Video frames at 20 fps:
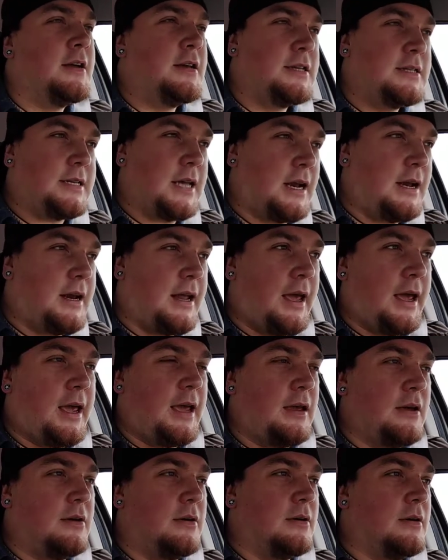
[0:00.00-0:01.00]

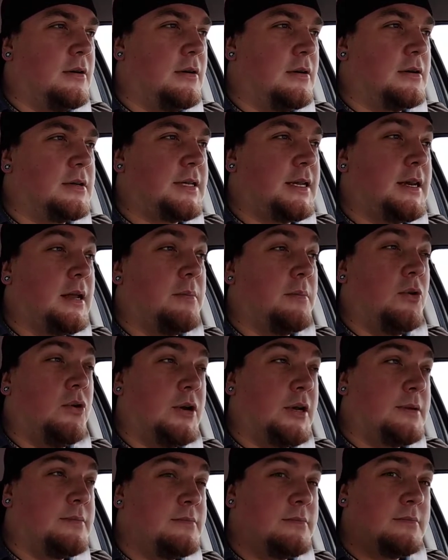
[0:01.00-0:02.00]
Saturday or Sunday
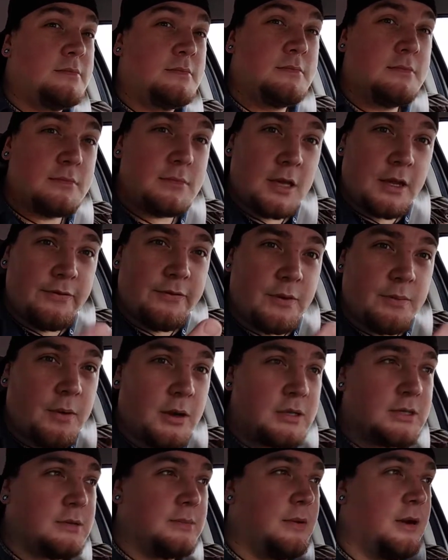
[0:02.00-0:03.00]
morning for
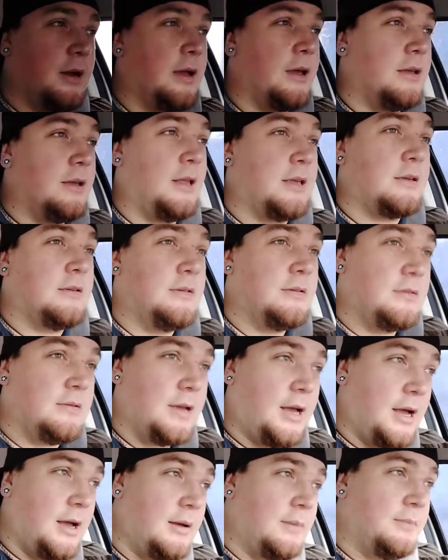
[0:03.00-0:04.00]
most of my like
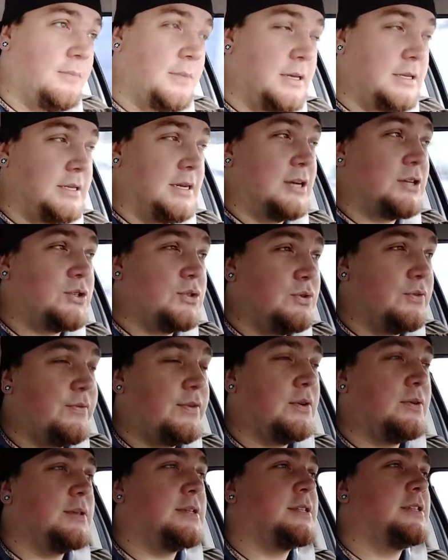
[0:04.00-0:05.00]
um, international
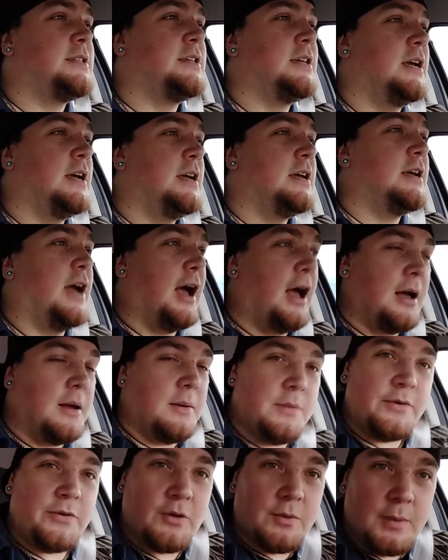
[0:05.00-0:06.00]
viewers. Uh,
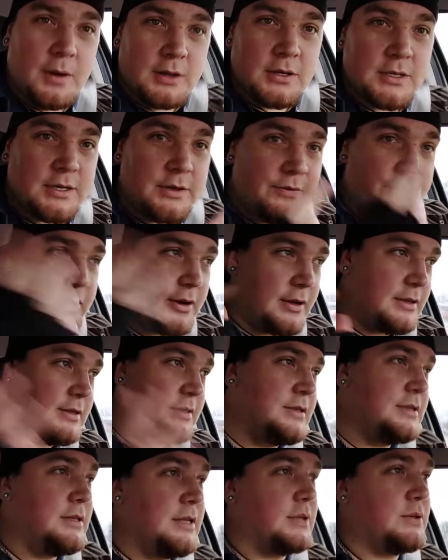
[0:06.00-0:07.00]
but for all my Aussie
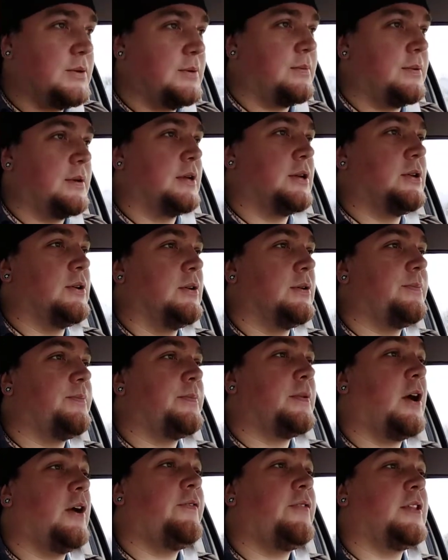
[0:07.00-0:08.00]
friends, that's what I'm going to do.
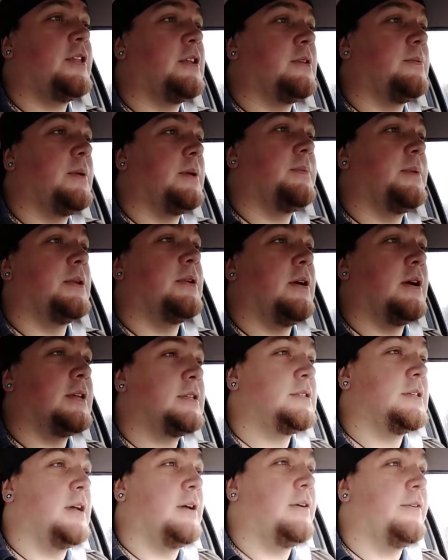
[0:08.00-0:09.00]
Hopefully that'll be a bit
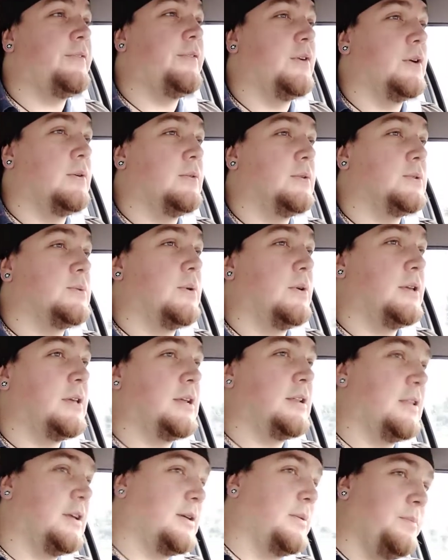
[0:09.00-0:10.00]
nicer for you as well. You
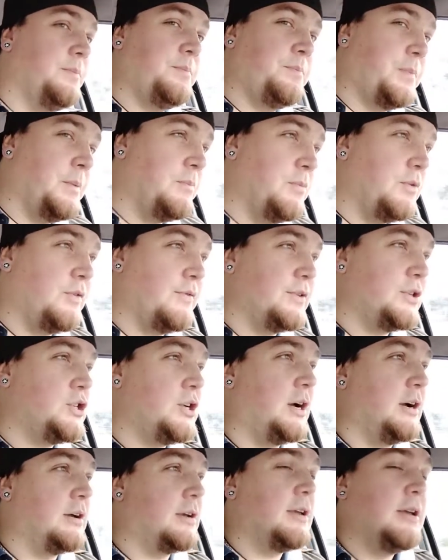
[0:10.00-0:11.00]
get like a bit more of a
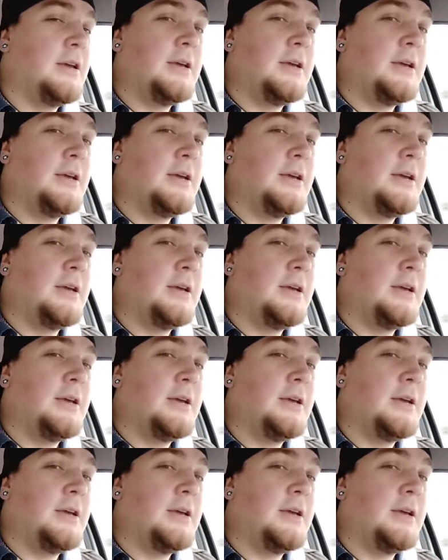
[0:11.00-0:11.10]
chunk